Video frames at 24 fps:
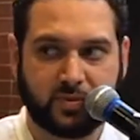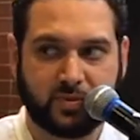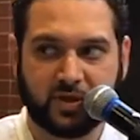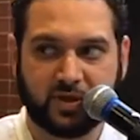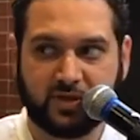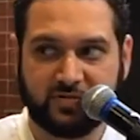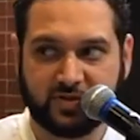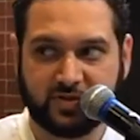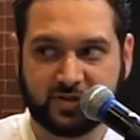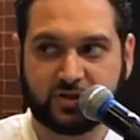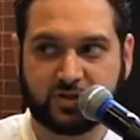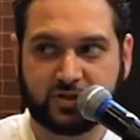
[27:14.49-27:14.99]

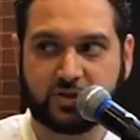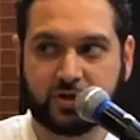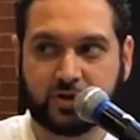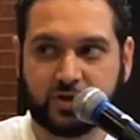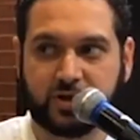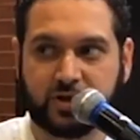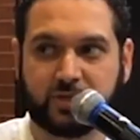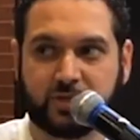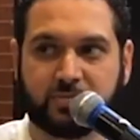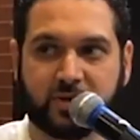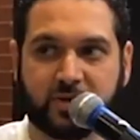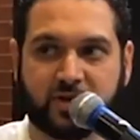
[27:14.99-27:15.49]
if it's
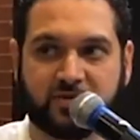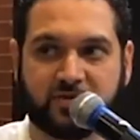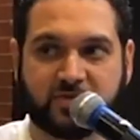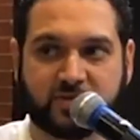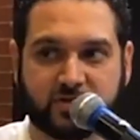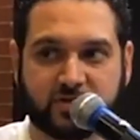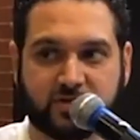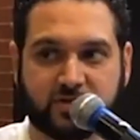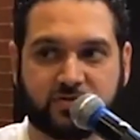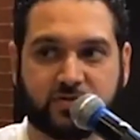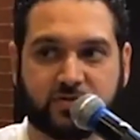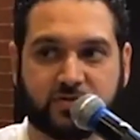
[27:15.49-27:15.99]
good and
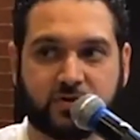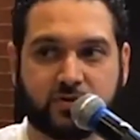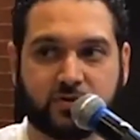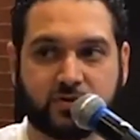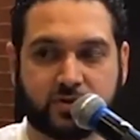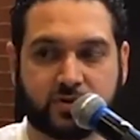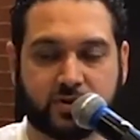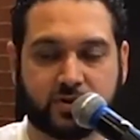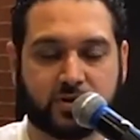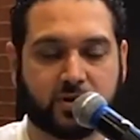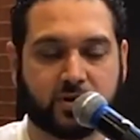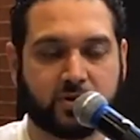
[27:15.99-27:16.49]
beneficial for you
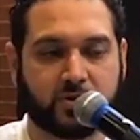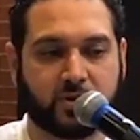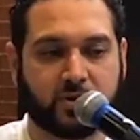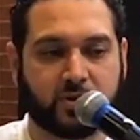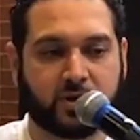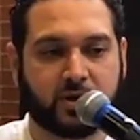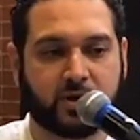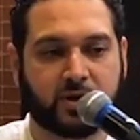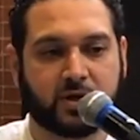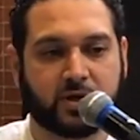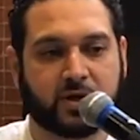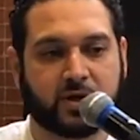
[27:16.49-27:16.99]
to know,
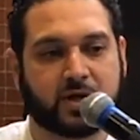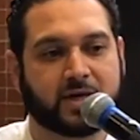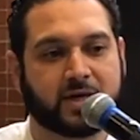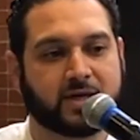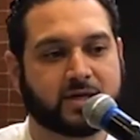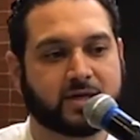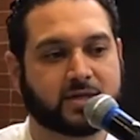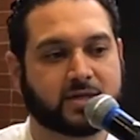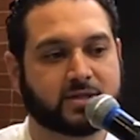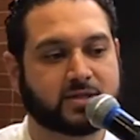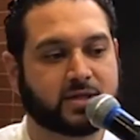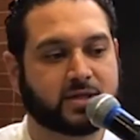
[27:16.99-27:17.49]

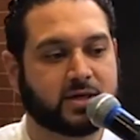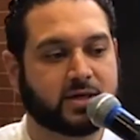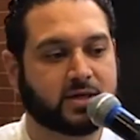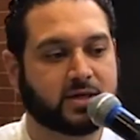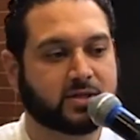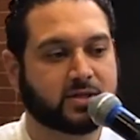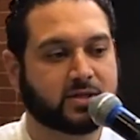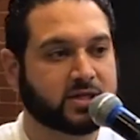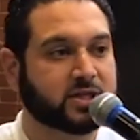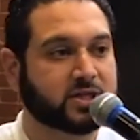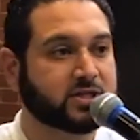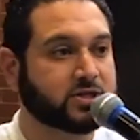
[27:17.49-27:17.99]
is to
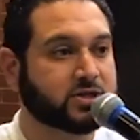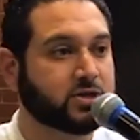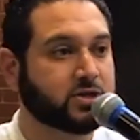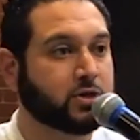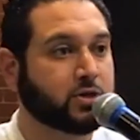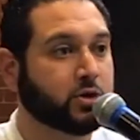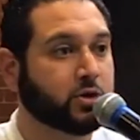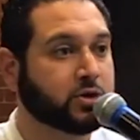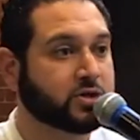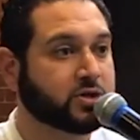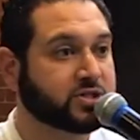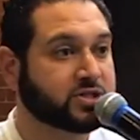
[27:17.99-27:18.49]
get to
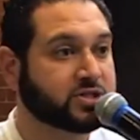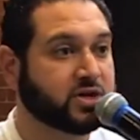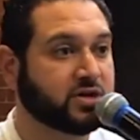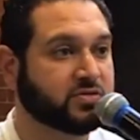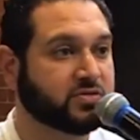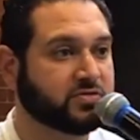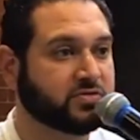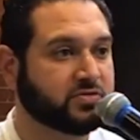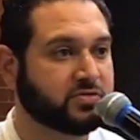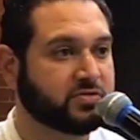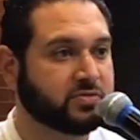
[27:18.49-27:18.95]
know yourself.